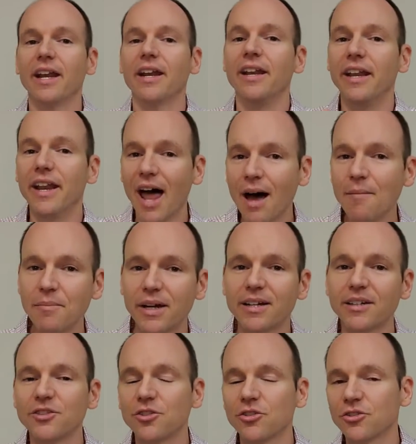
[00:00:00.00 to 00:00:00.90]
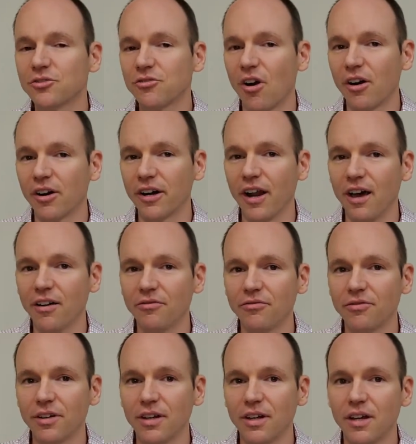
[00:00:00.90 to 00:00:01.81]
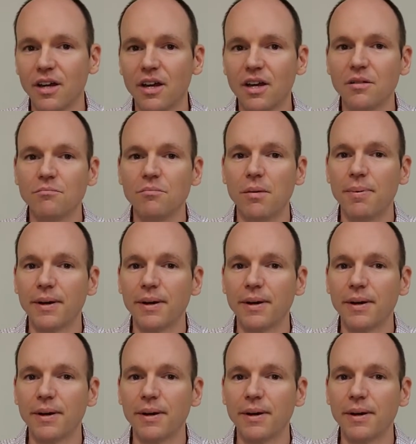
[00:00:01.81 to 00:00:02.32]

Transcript: Not because you're strong enough, but